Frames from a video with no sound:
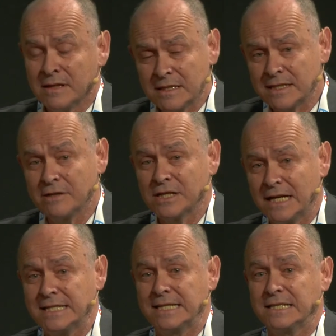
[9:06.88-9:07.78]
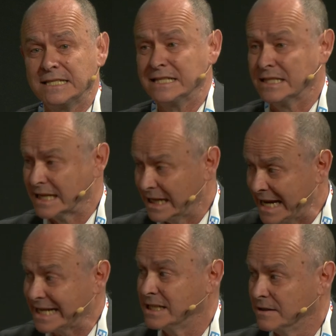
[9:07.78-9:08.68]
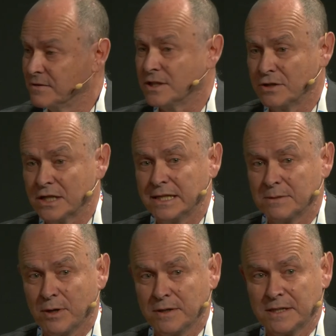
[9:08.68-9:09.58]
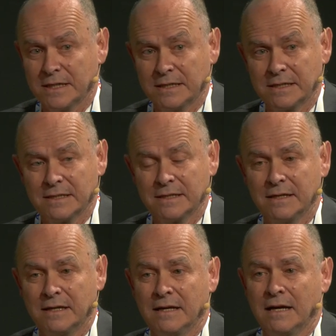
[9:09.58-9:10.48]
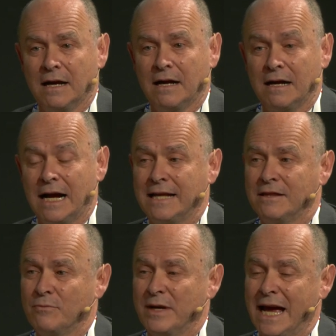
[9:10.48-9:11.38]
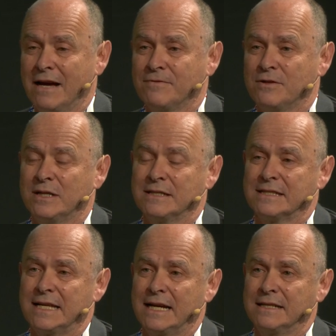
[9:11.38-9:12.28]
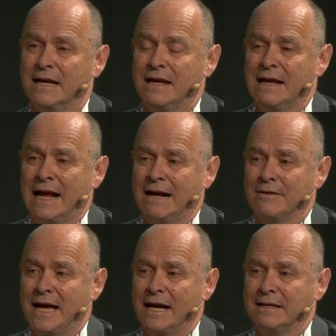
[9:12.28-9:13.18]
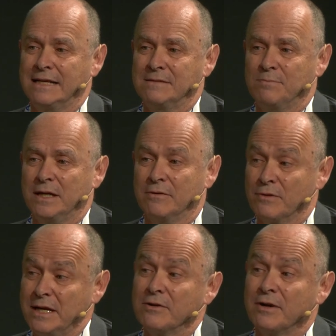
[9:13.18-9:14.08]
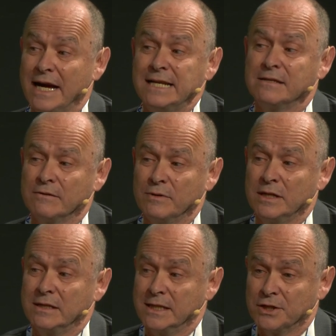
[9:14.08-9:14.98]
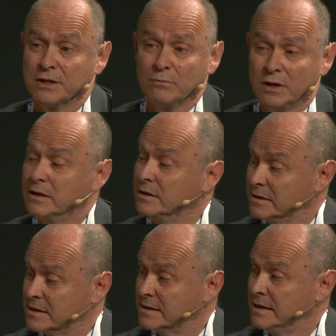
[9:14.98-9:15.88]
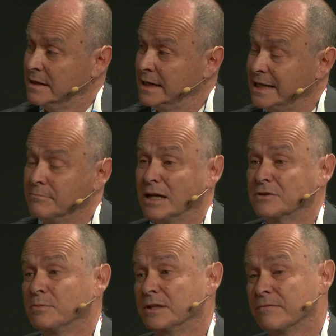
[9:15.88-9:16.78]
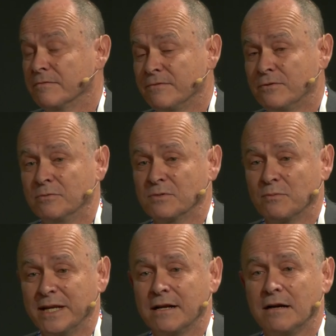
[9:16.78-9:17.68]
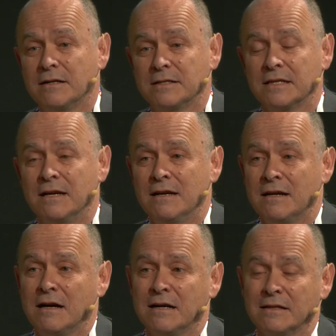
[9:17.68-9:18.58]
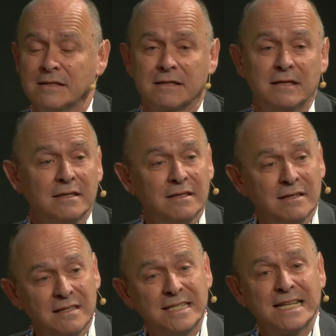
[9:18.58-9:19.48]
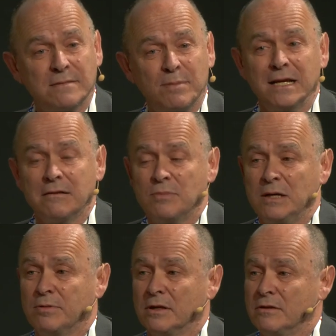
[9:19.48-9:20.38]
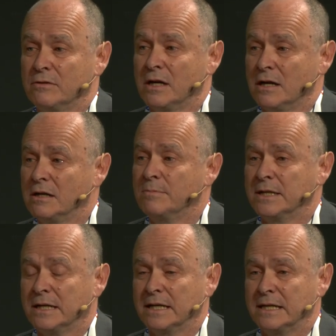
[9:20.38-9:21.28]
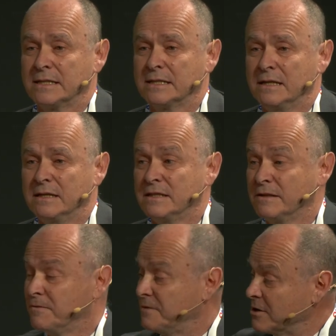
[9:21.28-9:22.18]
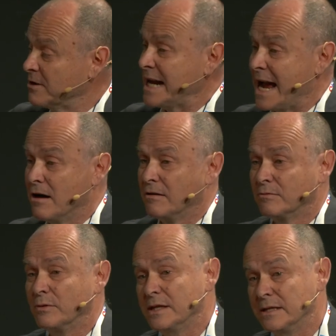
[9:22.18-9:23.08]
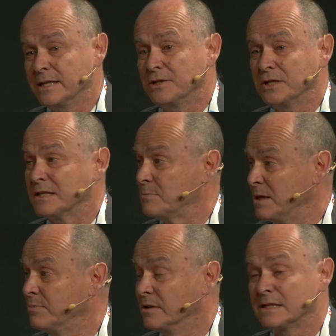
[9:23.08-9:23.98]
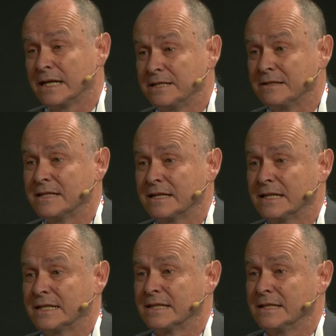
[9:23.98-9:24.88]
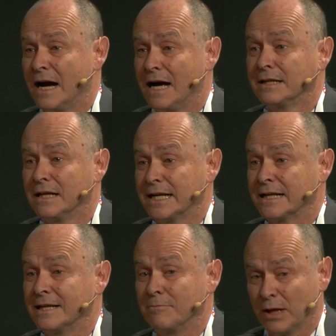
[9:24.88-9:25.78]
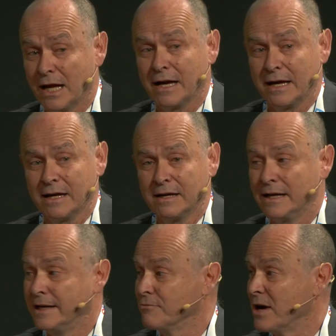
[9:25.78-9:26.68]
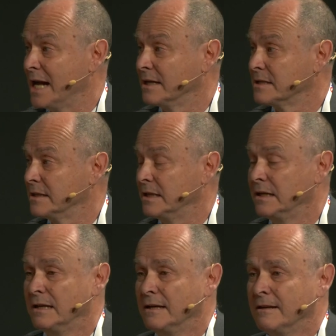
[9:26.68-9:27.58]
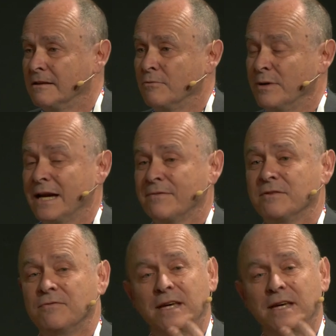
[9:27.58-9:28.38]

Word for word: that social identity is a collective, socialized process, uh, and that we have to understand how that is being recreated within digital worlds in multiple different forms. We can't ask six billion people who are urbanized to figure it out with indigenous peoples, I just think that's an unlikely play in reality, that we have to